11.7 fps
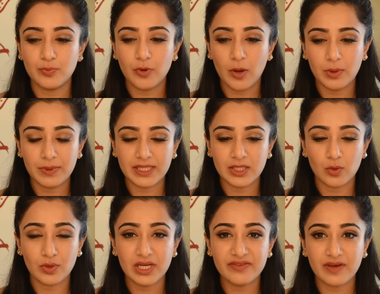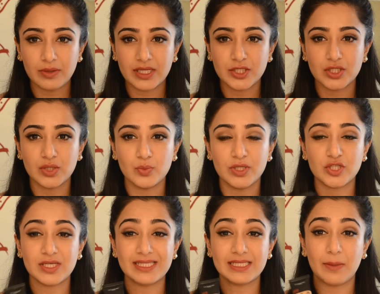probably the only foundation which
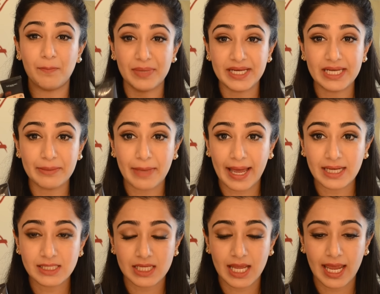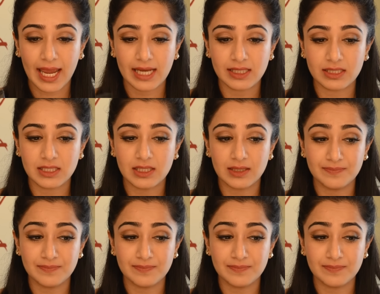is completely matte, and